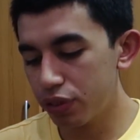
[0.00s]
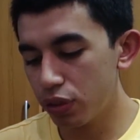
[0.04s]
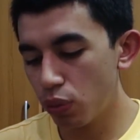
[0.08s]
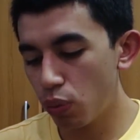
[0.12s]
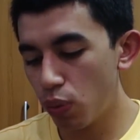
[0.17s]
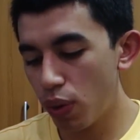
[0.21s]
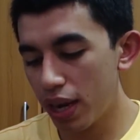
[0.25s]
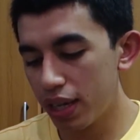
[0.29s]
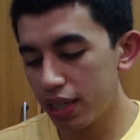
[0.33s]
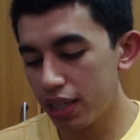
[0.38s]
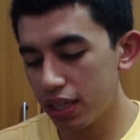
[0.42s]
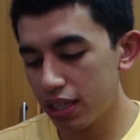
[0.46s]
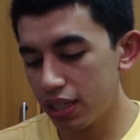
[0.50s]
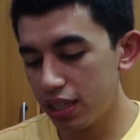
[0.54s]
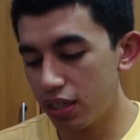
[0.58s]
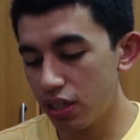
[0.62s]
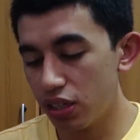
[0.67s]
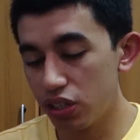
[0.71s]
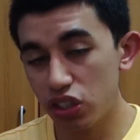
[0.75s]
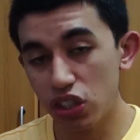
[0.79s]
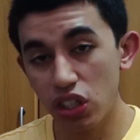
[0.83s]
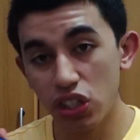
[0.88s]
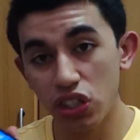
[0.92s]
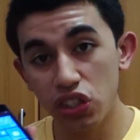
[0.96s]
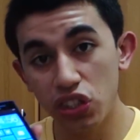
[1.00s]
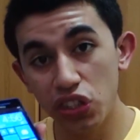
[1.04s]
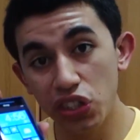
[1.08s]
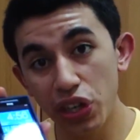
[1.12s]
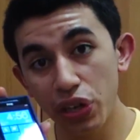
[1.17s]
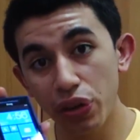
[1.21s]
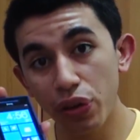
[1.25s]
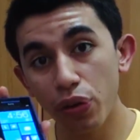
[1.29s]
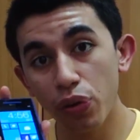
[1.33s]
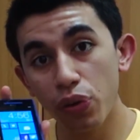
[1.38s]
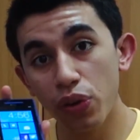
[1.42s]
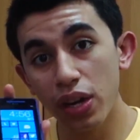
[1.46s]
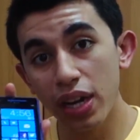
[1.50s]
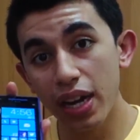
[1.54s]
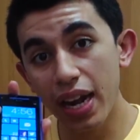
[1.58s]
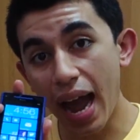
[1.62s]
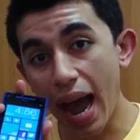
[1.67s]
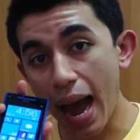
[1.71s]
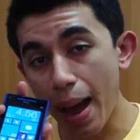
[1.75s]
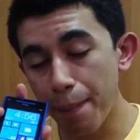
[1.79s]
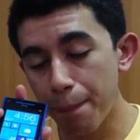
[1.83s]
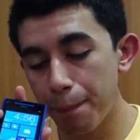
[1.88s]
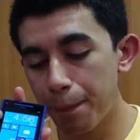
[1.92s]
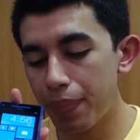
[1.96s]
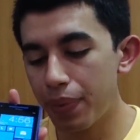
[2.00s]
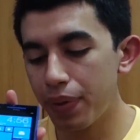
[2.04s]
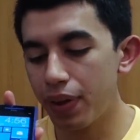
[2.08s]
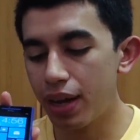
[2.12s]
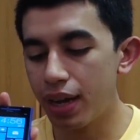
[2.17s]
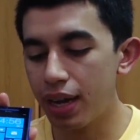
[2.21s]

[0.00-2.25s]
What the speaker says: the way that there's a zero gap